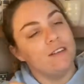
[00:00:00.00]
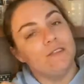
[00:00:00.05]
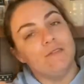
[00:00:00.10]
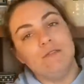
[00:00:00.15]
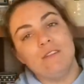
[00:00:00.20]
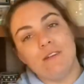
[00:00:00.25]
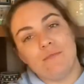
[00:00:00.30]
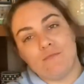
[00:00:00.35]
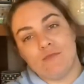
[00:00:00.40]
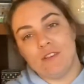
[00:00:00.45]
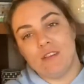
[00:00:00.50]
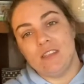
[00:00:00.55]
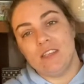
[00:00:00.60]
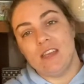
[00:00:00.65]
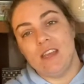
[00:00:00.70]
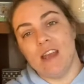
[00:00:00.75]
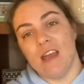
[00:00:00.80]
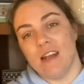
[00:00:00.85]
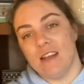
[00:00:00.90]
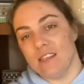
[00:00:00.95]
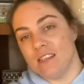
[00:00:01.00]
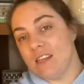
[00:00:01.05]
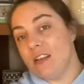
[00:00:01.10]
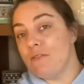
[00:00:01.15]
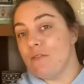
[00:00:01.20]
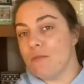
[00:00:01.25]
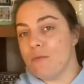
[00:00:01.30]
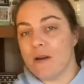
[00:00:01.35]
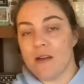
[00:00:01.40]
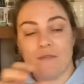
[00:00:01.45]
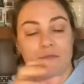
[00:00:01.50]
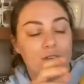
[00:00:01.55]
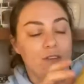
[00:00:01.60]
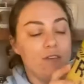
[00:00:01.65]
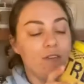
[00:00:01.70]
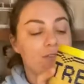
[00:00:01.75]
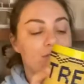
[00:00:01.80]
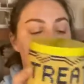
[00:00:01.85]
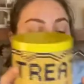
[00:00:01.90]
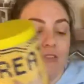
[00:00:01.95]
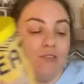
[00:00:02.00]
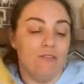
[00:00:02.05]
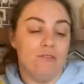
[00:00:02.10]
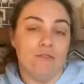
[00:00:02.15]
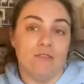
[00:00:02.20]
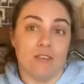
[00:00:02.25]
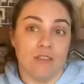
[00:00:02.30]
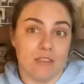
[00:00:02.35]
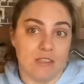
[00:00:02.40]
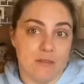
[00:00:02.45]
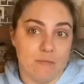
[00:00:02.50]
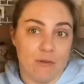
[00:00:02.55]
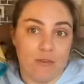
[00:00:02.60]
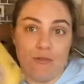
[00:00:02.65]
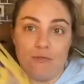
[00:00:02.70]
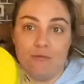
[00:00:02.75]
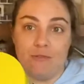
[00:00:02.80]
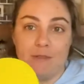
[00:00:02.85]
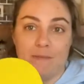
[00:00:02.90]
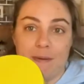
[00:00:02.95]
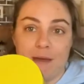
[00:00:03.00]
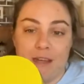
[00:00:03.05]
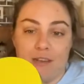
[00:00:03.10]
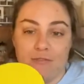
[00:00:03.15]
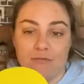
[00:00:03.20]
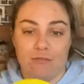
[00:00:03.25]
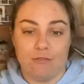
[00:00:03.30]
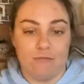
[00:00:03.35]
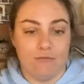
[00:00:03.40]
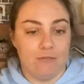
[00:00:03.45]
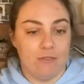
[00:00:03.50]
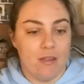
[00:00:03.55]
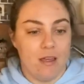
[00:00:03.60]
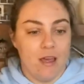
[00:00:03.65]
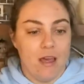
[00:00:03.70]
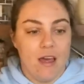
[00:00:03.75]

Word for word: really pretty, and it's another way for you to use some of your spare drills.